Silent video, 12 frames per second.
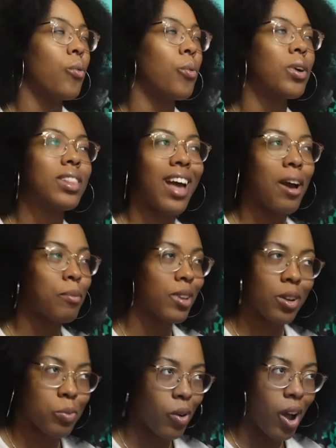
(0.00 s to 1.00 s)
would that
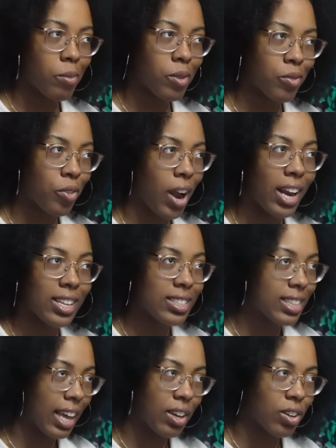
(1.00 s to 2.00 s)
be a problem for
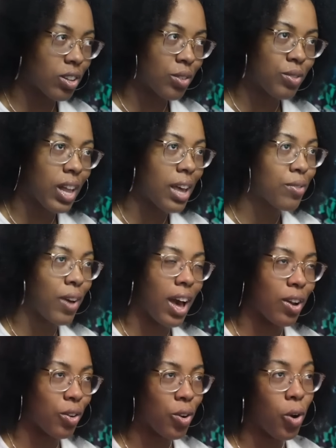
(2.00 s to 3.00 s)
any cycle of life?
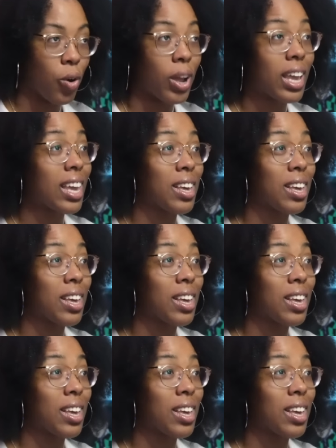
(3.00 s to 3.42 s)
I don't know.